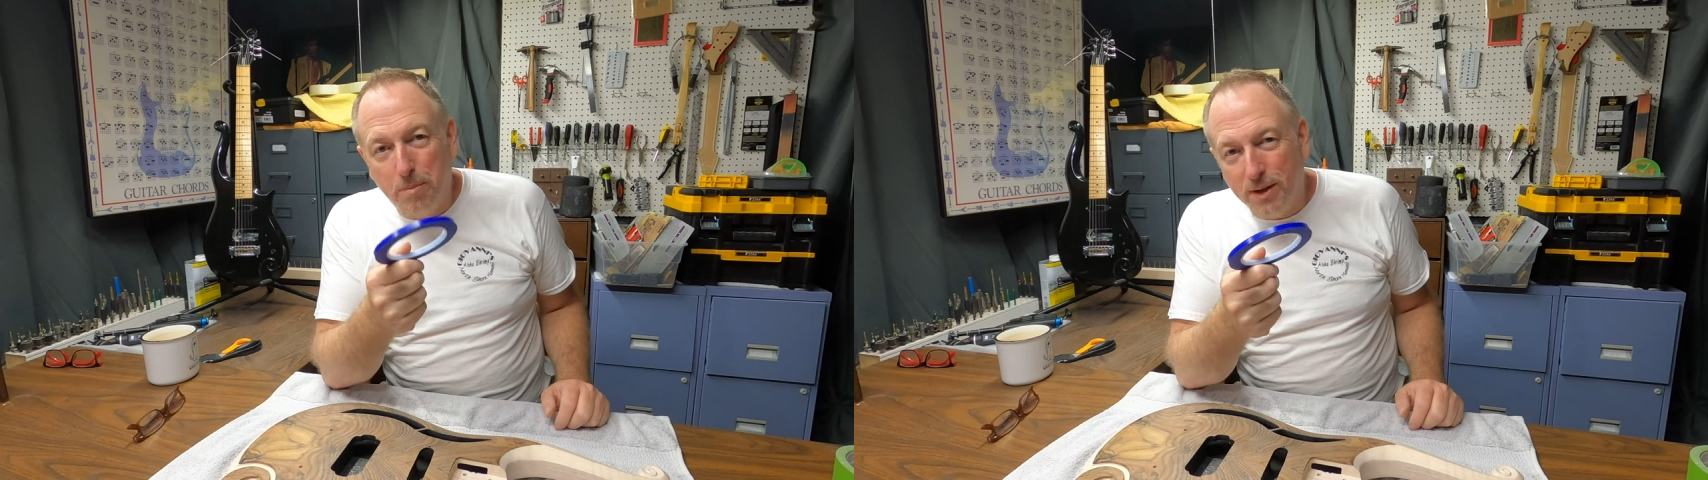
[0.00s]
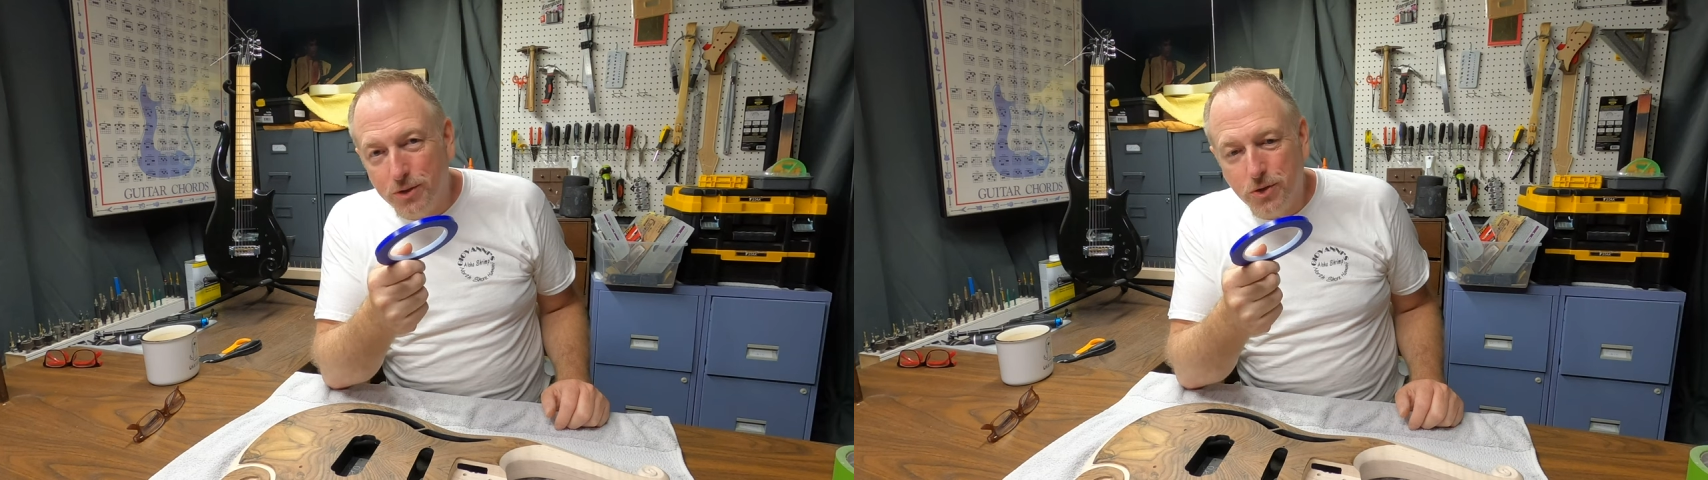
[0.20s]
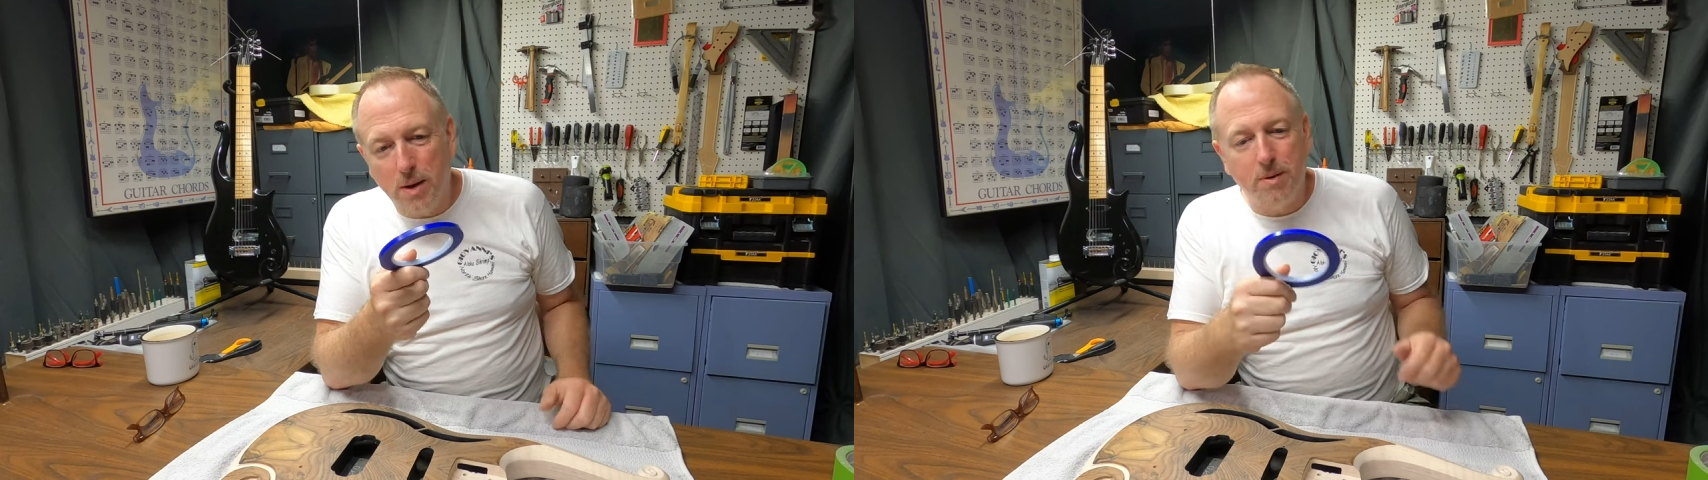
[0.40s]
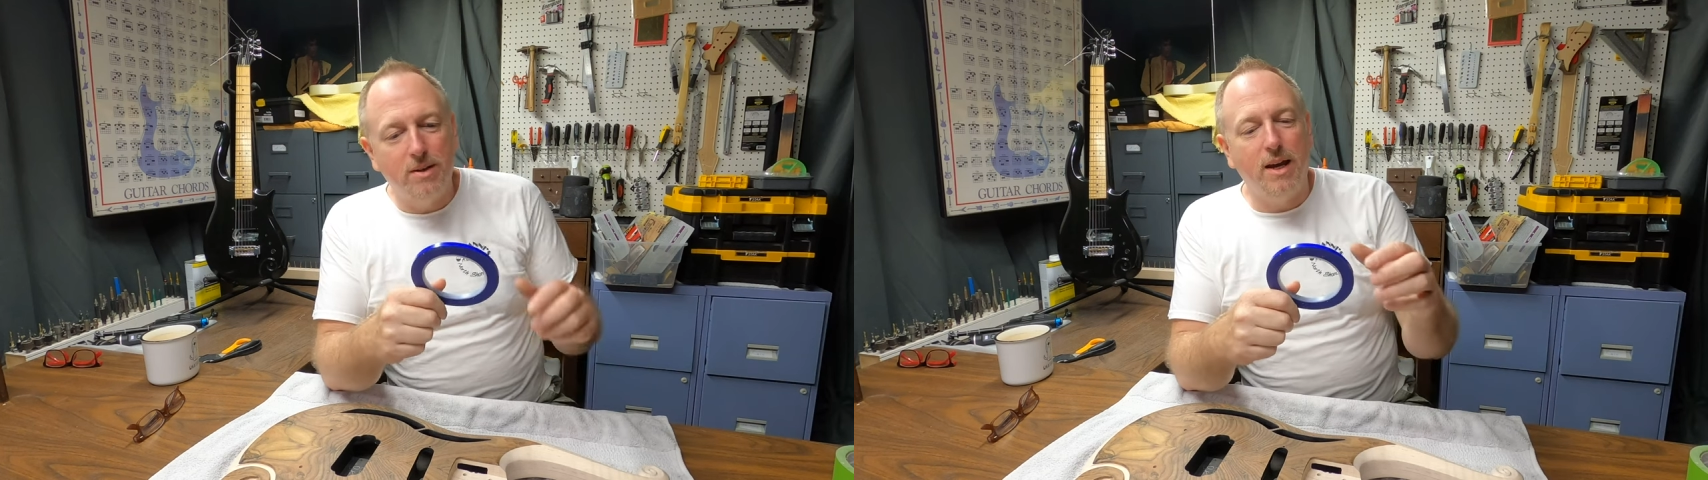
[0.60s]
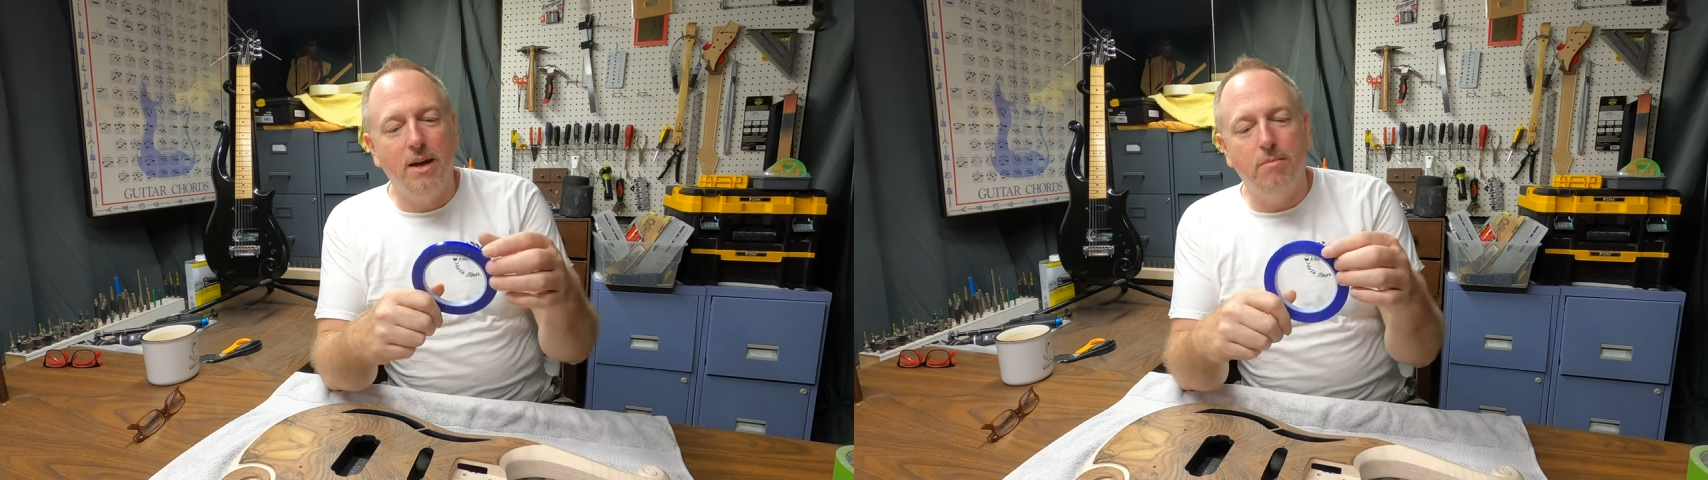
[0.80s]

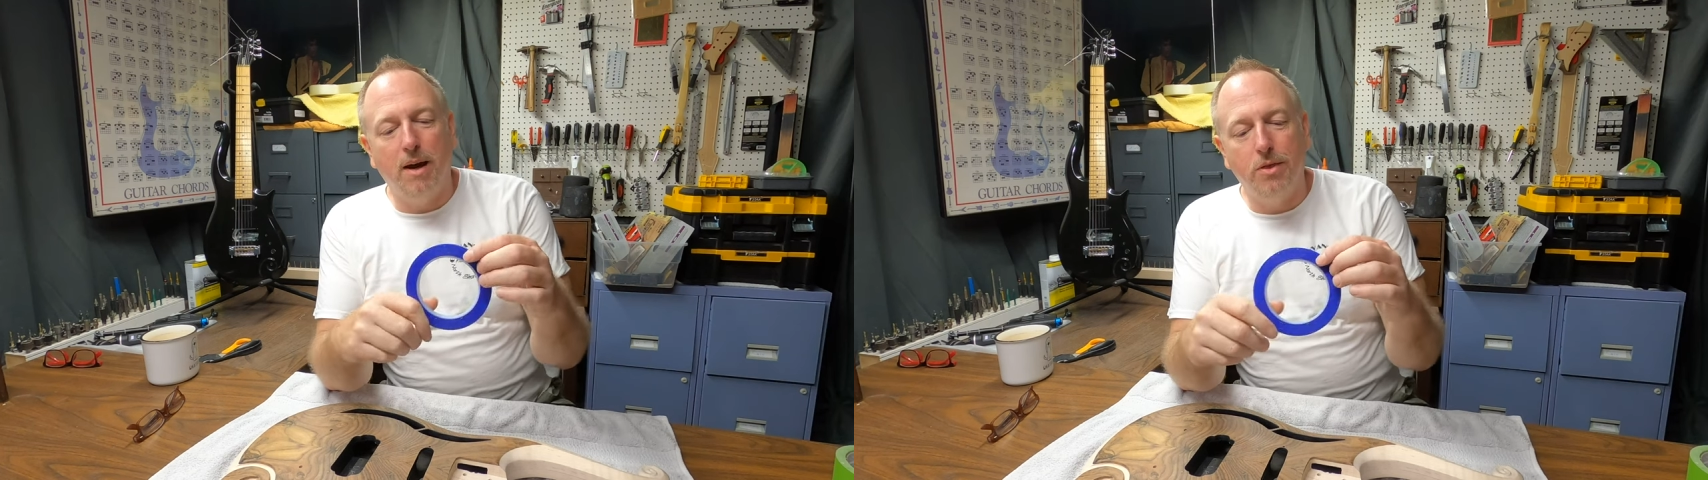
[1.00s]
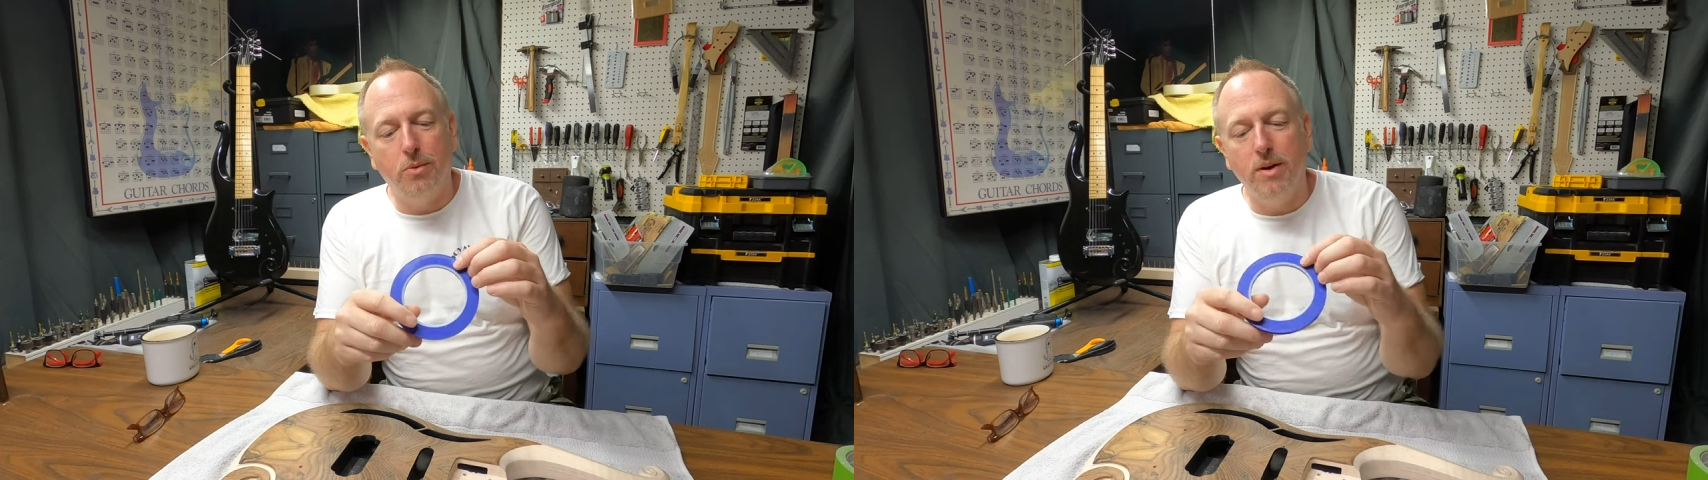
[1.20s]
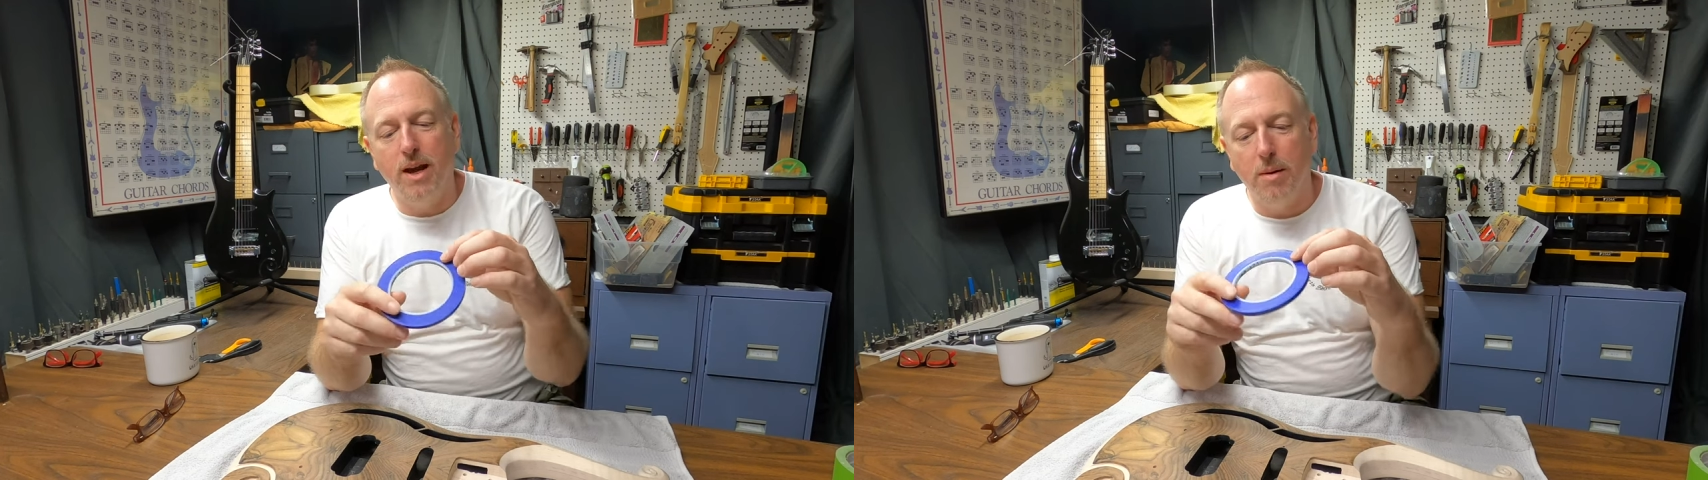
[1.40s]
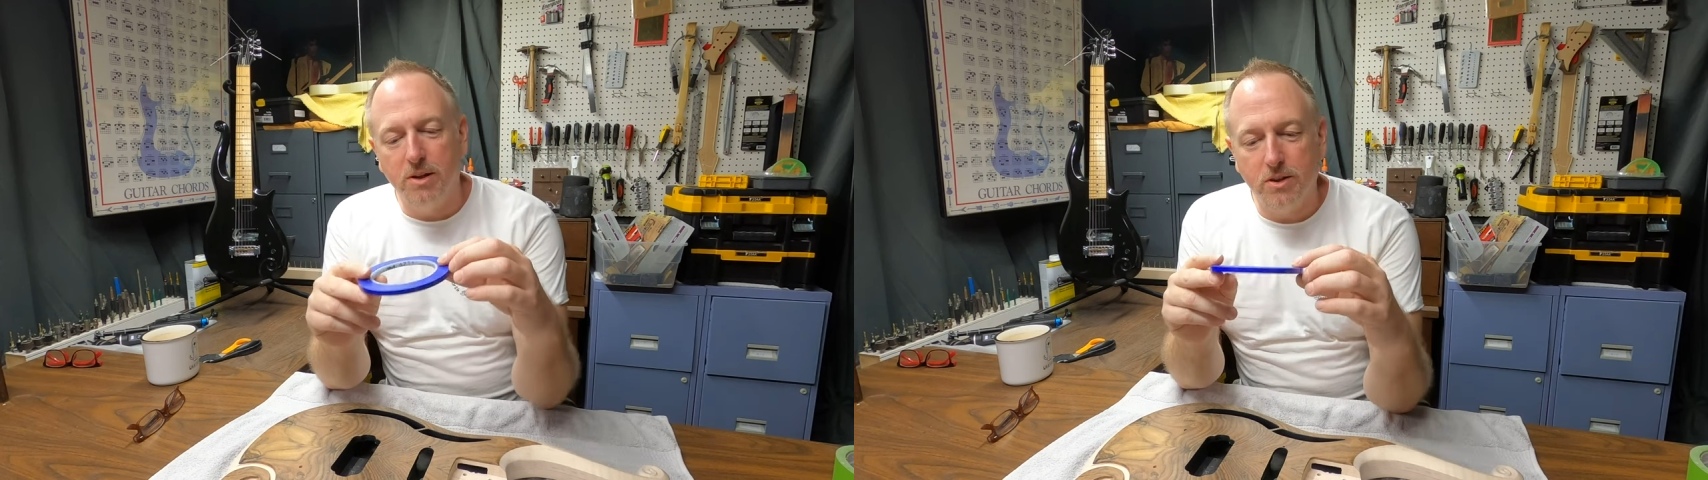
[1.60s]
pinstriping tape by 3M.